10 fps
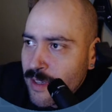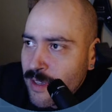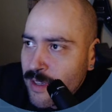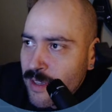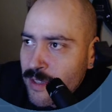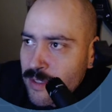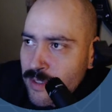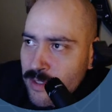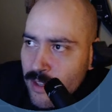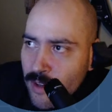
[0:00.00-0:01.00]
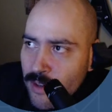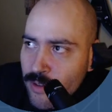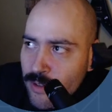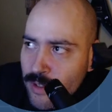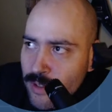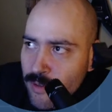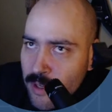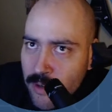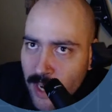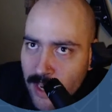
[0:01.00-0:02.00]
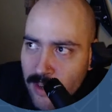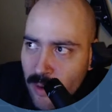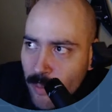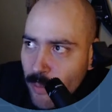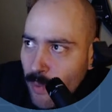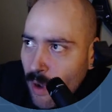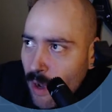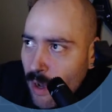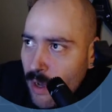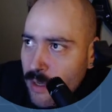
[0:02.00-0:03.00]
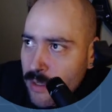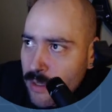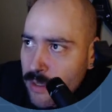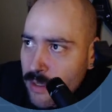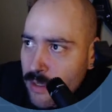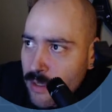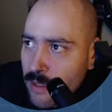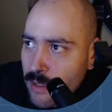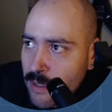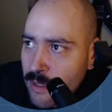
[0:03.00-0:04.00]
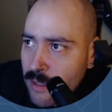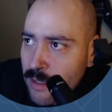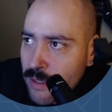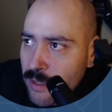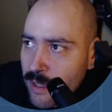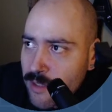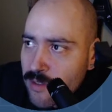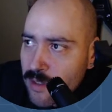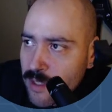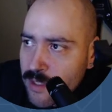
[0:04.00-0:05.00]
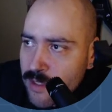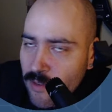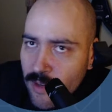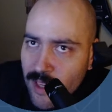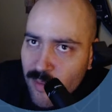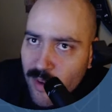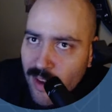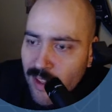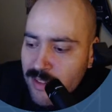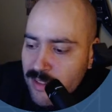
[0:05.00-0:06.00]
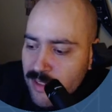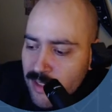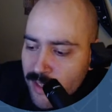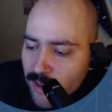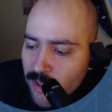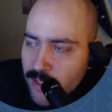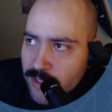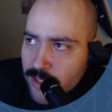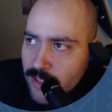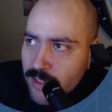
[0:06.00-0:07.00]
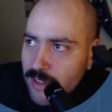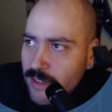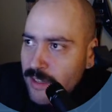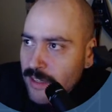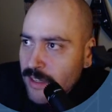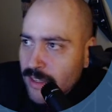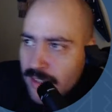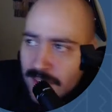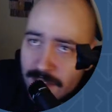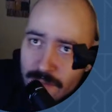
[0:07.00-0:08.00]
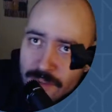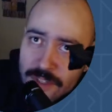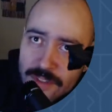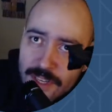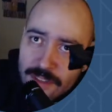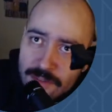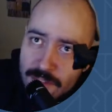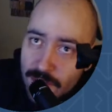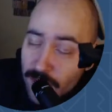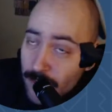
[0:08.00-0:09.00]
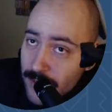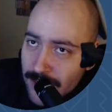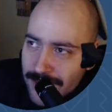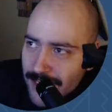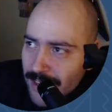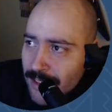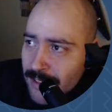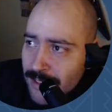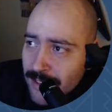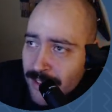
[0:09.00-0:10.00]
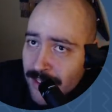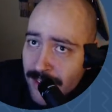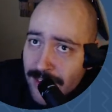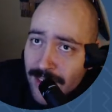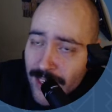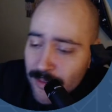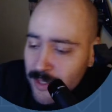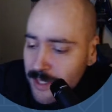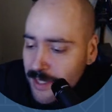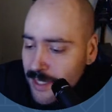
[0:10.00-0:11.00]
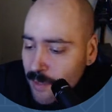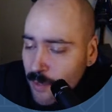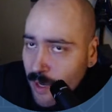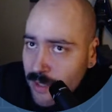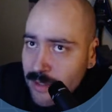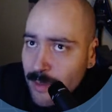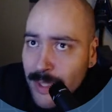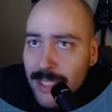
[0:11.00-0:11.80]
So we created our pod. Now let's list the running pods in our cluster. We do that using kubectl and running the get pods command.